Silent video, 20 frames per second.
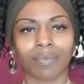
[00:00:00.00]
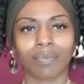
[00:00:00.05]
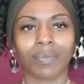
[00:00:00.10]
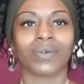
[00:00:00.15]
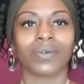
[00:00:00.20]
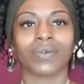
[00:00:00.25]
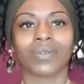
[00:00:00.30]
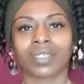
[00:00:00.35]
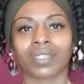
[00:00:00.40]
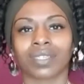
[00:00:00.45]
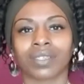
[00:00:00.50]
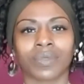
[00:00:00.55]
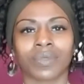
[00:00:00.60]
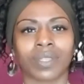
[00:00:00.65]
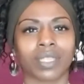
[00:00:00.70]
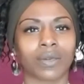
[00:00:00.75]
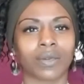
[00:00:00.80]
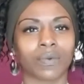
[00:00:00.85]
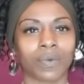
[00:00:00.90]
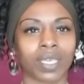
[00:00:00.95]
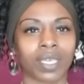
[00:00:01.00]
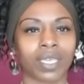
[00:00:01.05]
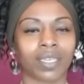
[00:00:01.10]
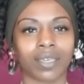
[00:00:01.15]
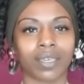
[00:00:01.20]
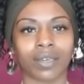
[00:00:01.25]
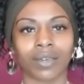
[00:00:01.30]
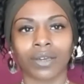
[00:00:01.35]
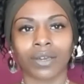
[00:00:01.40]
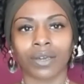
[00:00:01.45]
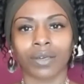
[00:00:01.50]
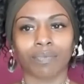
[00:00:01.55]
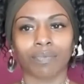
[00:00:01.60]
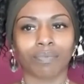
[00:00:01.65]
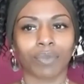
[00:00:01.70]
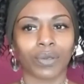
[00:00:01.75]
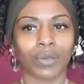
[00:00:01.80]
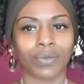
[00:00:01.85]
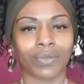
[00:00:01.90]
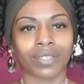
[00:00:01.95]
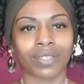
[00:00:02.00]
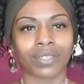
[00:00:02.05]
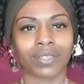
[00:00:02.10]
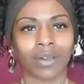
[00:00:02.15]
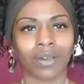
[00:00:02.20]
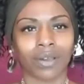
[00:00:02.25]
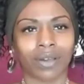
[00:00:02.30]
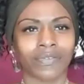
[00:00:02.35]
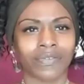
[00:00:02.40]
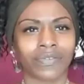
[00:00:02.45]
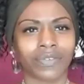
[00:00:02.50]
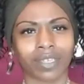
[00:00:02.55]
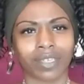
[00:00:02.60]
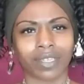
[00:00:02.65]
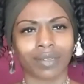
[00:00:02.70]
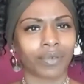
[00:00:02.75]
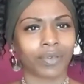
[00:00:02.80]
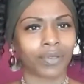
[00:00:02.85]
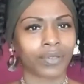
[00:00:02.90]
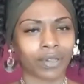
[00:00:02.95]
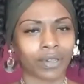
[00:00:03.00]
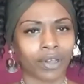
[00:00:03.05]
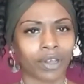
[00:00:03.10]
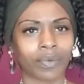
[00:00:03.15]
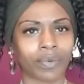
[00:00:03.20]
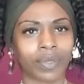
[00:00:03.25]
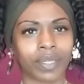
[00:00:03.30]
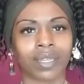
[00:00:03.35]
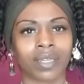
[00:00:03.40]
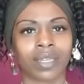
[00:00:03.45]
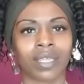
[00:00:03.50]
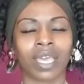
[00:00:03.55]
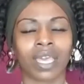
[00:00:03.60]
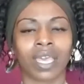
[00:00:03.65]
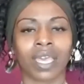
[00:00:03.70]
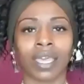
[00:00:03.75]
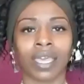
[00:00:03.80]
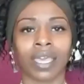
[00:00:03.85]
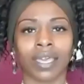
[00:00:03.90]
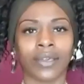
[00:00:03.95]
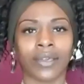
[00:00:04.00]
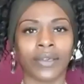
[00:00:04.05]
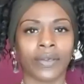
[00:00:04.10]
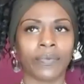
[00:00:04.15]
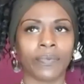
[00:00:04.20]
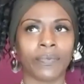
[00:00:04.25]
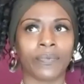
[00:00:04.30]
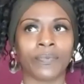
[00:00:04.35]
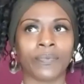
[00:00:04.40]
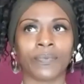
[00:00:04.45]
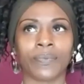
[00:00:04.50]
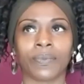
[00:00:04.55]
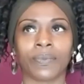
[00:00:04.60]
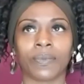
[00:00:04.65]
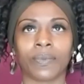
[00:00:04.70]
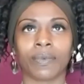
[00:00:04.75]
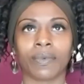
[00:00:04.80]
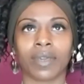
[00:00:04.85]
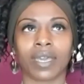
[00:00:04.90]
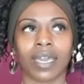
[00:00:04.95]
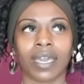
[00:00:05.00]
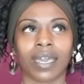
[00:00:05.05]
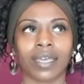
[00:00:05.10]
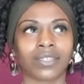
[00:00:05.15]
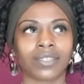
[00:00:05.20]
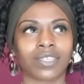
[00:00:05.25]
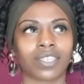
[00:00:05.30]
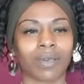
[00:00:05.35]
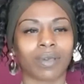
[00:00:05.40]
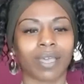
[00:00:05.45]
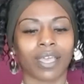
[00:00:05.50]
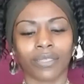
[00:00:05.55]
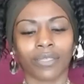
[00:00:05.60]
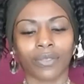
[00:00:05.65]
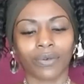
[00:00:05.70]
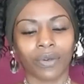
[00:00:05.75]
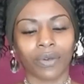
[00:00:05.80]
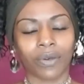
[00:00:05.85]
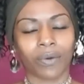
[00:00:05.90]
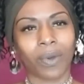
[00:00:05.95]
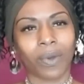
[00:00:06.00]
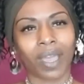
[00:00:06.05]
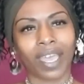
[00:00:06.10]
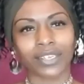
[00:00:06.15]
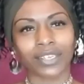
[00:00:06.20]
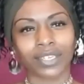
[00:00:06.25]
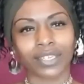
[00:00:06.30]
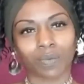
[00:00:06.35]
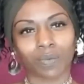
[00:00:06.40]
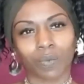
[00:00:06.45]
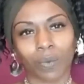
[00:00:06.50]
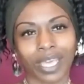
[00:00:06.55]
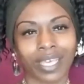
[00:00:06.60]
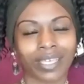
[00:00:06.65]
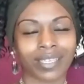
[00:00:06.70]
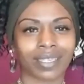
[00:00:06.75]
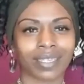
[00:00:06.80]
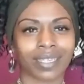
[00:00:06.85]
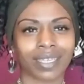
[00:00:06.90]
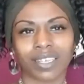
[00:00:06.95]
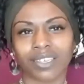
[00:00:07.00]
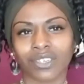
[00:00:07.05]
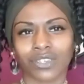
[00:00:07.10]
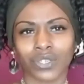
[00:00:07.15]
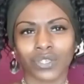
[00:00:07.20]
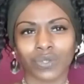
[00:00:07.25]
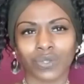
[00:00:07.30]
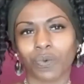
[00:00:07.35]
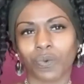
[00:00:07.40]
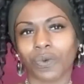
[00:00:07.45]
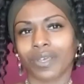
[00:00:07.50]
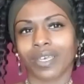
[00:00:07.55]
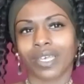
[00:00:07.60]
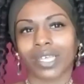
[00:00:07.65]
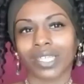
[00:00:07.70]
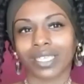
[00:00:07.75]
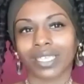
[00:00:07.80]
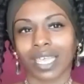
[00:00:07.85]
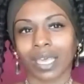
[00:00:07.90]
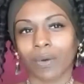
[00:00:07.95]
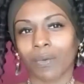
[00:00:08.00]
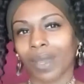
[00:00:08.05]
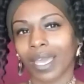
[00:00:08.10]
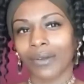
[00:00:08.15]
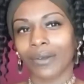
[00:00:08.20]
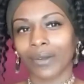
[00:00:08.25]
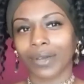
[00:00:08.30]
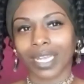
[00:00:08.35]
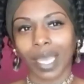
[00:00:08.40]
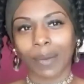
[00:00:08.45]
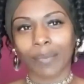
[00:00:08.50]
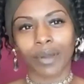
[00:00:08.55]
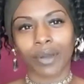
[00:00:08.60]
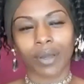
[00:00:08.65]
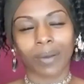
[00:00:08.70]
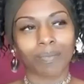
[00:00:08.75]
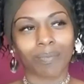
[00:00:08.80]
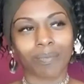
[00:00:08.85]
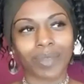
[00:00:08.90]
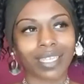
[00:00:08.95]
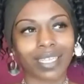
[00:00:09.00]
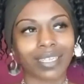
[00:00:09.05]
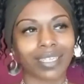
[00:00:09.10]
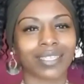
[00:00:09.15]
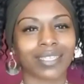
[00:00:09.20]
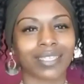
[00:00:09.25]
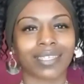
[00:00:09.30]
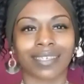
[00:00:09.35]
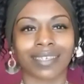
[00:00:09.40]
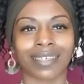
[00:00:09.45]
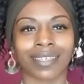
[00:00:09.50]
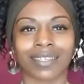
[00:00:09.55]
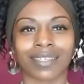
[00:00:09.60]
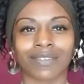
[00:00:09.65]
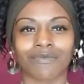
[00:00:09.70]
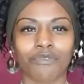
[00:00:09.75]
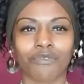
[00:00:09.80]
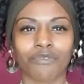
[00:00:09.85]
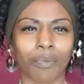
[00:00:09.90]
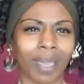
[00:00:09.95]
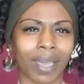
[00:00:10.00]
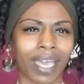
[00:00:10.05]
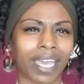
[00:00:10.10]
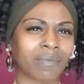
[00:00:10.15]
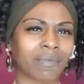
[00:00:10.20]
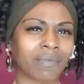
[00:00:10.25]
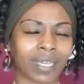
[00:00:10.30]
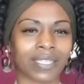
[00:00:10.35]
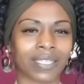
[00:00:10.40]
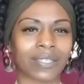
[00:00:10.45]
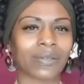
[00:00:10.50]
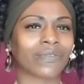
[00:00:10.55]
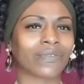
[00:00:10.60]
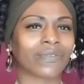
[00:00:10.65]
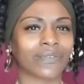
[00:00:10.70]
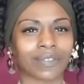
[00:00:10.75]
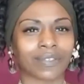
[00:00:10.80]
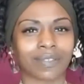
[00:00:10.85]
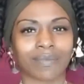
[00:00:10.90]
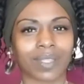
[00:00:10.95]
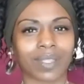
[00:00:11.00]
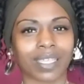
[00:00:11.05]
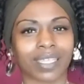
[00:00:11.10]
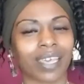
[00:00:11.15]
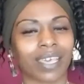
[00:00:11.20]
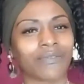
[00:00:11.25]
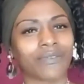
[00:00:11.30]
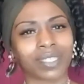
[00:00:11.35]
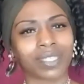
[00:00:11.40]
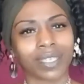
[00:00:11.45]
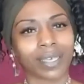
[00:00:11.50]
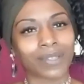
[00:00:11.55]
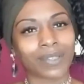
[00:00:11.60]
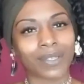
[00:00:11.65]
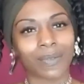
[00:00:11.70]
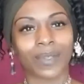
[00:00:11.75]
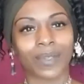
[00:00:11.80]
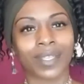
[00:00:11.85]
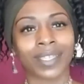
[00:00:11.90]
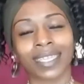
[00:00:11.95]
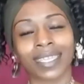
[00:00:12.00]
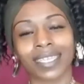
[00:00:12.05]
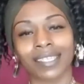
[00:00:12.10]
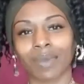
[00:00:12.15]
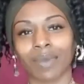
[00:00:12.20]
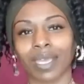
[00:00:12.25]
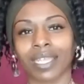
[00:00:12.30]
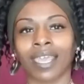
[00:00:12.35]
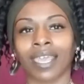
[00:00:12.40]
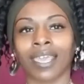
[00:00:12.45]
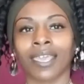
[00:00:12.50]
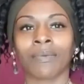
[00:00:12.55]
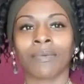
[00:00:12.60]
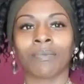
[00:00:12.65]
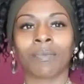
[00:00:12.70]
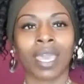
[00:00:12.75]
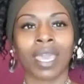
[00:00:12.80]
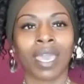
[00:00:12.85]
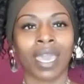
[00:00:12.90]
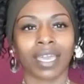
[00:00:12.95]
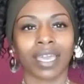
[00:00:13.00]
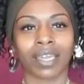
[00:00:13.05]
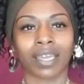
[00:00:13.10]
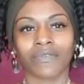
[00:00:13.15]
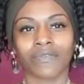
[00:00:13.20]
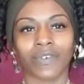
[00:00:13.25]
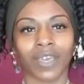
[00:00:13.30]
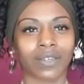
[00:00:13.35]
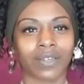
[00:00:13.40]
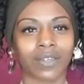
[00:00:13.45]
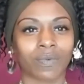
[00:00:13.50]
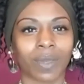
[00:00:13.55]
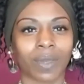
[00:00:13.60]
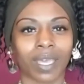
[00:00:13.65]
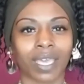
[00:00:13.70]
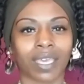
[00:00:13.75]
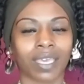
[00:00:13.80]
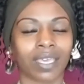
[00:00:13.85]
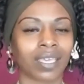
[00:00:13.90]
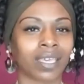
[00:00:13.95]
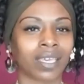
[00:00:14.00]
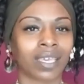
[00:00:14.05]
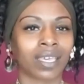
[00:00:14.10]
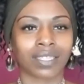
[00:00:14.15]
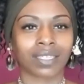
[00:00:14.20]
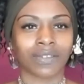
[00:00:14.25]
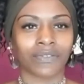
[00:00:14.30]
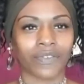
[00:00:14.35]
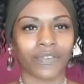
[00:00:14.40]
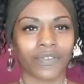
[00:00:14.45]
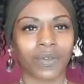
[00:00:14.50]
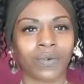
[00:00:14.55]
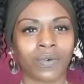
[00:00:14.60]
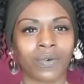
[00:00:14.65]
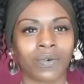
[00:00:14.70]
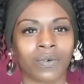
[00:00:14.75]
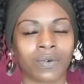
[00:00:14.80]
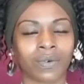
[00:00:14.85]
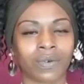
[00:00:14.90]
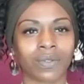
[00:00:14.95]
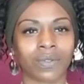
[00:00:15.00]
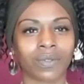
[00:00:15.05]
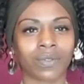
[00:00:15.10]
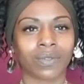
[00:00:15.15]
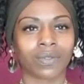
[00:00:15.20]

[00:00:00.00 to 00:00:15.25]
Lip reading: the most, something that we hear most often, most common. And so I thought, why just waste it as just words? Like, why can't I put a meaning to this and remind myself of something? Every time someone says my name, I can find a way to feel